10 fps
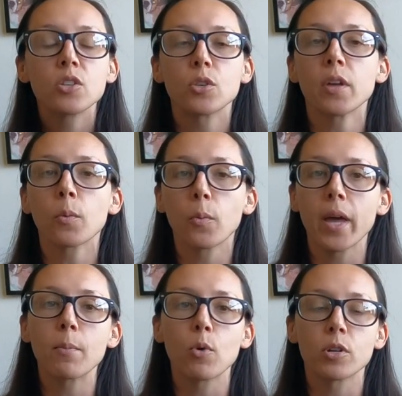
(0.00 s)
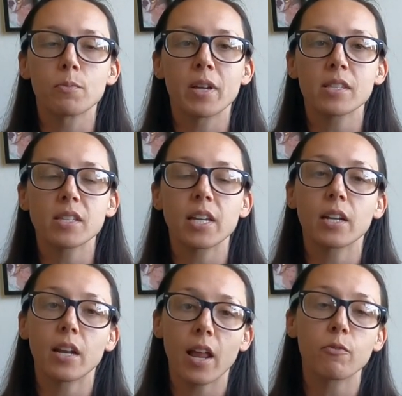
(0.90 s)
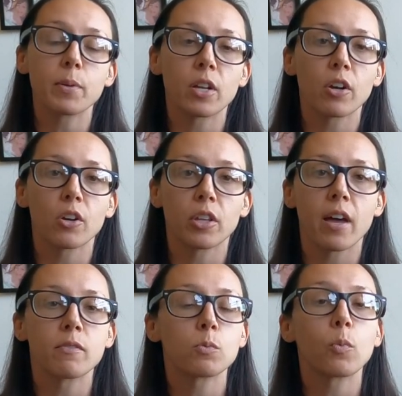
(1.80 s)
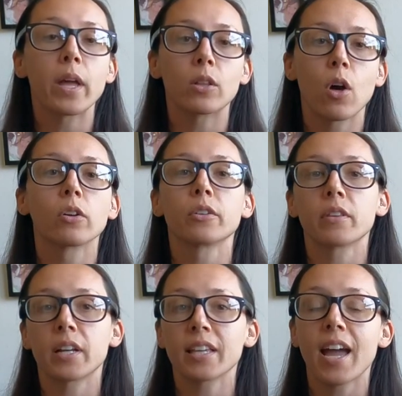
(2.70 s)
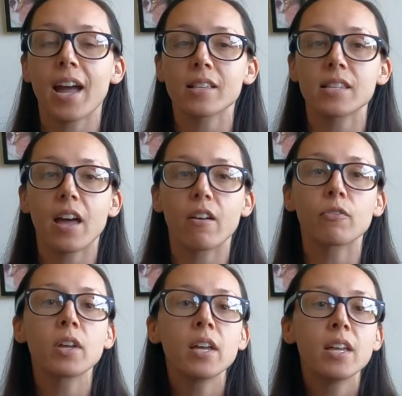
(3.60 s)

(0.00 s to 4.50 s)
So they're way more domesticated and have been in our lives way longer than cats have.